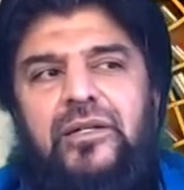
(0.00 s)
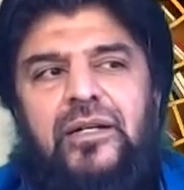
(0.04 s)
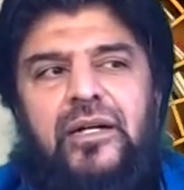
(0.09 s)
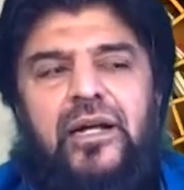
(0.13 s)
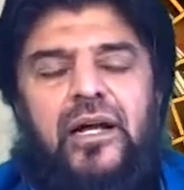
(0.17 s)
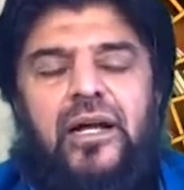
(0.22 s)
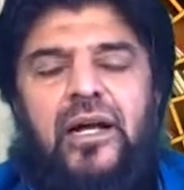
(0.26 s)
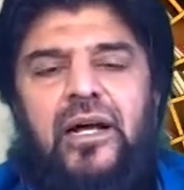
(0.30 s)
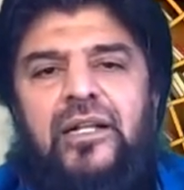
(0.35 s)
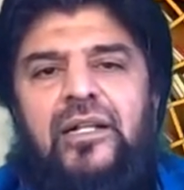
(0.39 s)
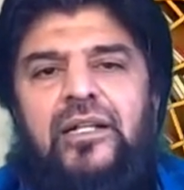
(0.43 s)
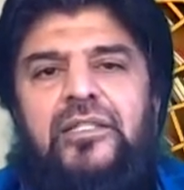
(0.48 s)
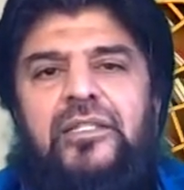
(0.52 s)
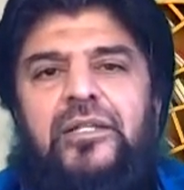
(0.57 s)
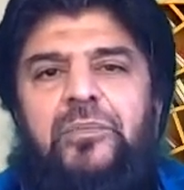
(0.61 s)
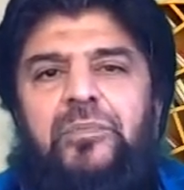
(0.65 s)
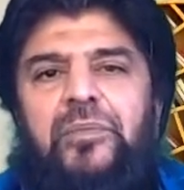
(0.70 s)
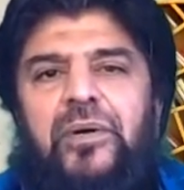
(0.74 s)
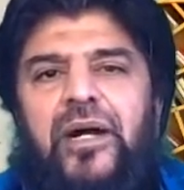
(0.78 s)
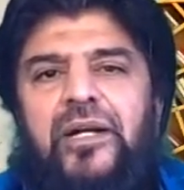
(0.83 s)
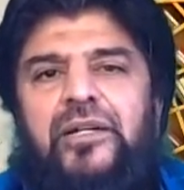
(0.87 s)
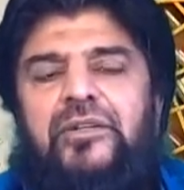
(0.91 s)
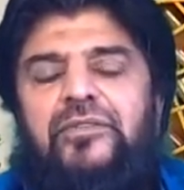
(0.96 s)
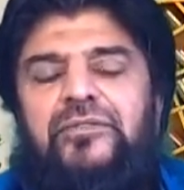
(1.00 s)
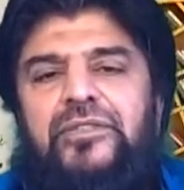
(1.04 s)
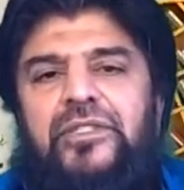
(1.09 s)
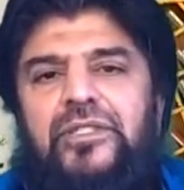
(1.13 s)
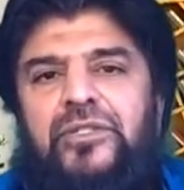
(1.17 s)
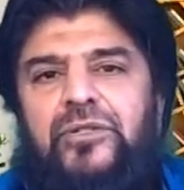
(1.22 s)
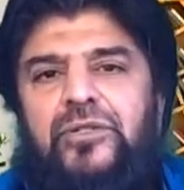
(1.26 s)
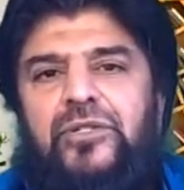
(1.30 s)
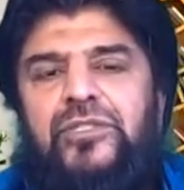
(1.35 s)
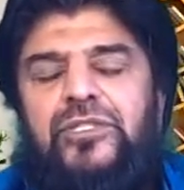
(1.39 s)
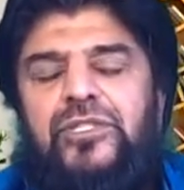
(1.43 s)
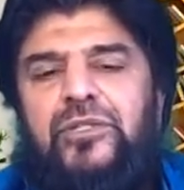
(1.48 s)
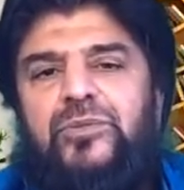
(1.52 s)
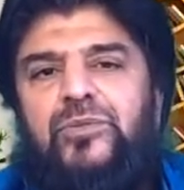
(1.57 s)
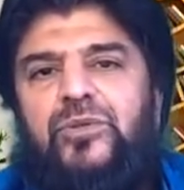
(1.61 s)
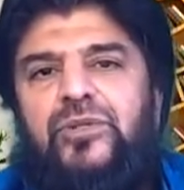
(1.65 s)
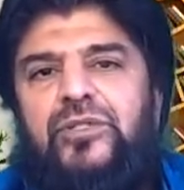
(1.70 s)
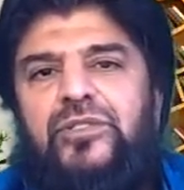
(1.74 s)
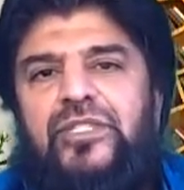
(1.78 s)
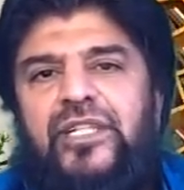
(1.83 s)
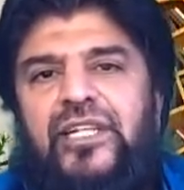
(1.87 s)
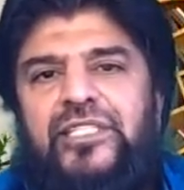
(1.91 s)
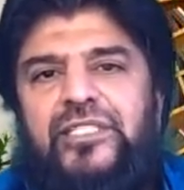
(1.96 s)
another part of the question
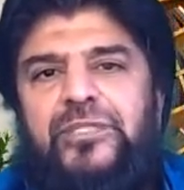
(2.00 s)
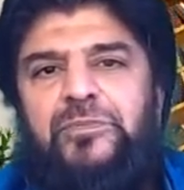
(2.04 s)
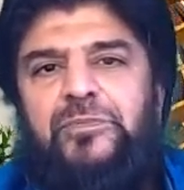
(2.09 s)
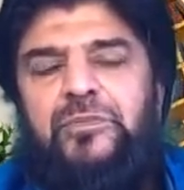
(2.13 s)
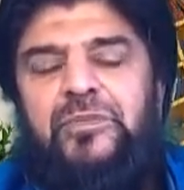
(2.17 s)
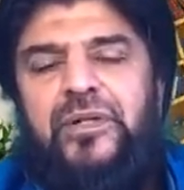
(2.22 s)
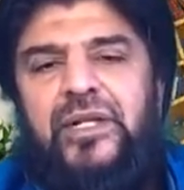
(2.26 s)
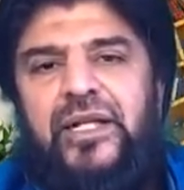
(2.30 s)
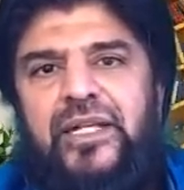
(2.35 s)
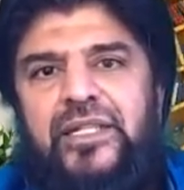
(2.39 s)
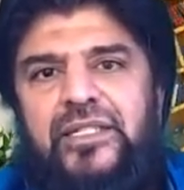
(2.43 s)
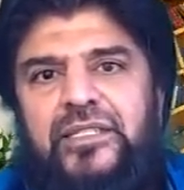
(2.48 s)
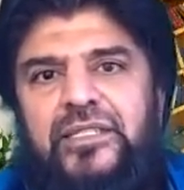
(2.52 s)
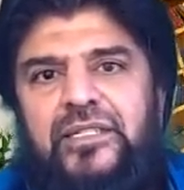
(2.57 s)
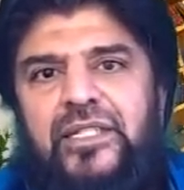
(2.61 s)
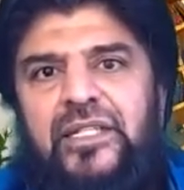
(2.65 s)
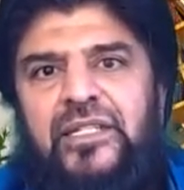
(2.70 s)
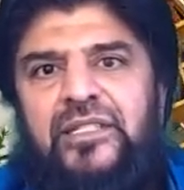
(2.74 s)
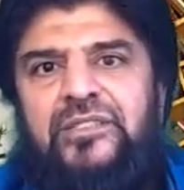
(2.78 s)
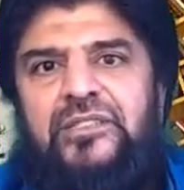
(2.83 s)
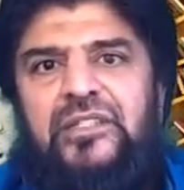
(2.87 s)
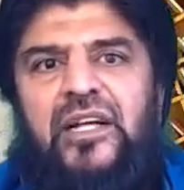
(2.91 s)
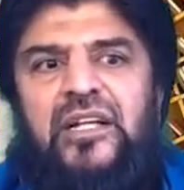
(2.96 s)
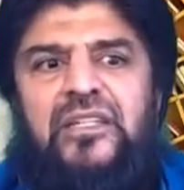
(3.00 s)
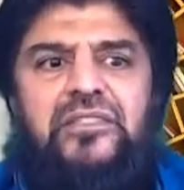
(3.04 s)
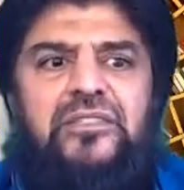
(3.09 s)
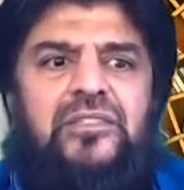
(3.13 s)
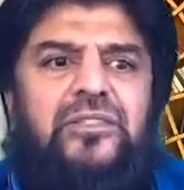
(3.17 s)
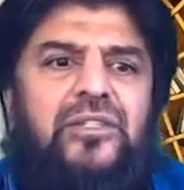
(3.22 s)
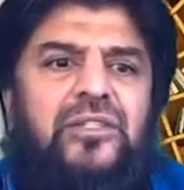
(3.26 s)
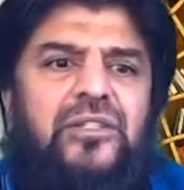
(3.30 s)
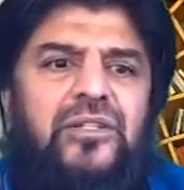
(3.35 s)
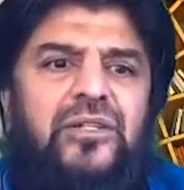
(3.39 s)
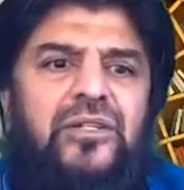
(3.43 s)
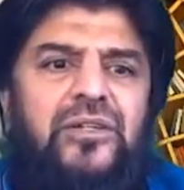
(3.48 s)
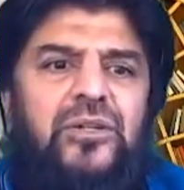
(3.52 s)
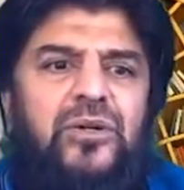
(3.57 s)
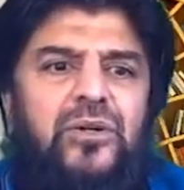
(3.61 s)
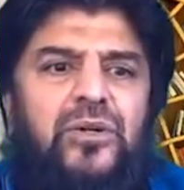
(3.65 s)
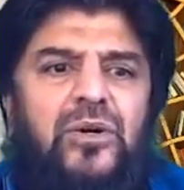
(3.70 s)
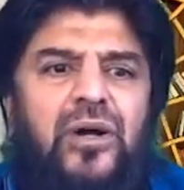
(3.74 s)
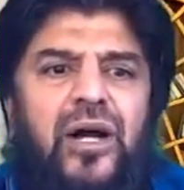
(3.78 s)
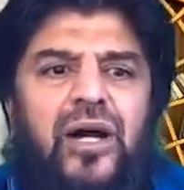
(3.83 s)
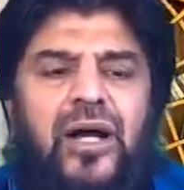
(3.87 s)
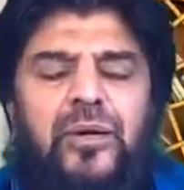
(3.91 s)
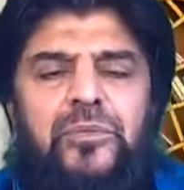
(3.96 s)
was explained is that,
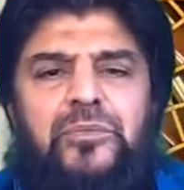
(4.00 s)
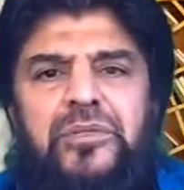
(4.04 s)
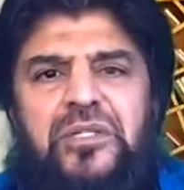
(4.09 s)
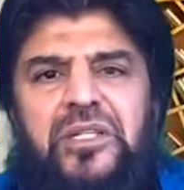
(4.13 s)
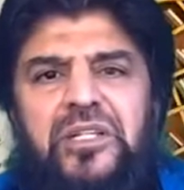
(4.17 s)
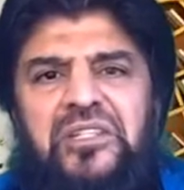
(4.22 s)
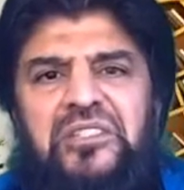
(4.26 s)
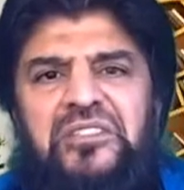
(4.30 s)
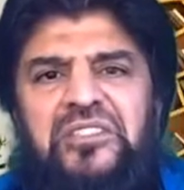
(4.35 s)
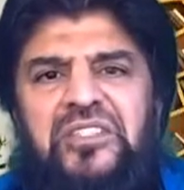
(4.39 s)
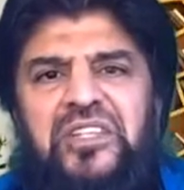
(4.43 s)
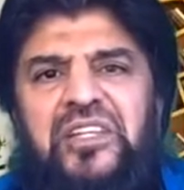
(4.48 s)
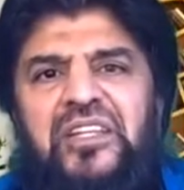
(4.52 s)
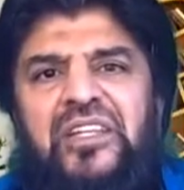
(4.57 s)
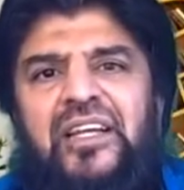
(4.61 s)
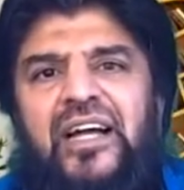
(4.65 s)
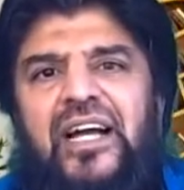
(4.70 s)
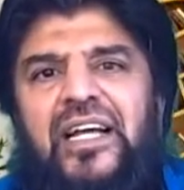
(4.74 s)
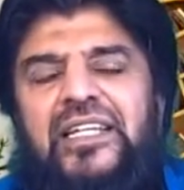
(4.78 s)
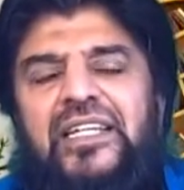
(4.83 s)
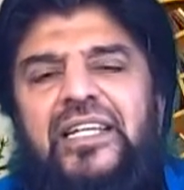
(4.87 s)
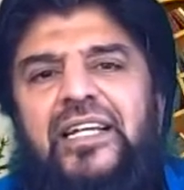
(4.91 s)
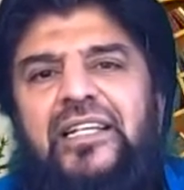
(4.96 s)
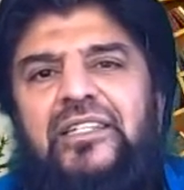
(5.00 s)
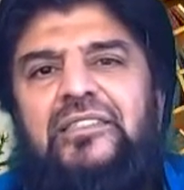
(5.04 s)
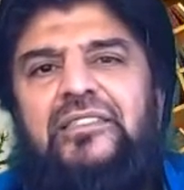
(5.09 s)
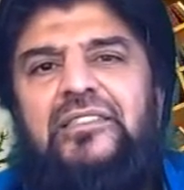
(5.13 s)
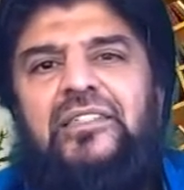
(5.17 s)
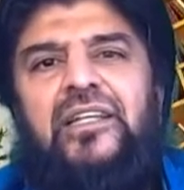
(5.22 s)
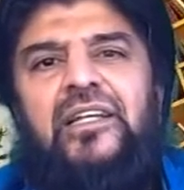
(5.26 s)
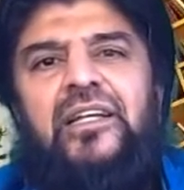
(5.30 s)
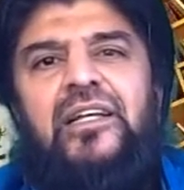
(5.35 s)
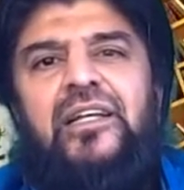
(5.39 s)
I'm easy, I can,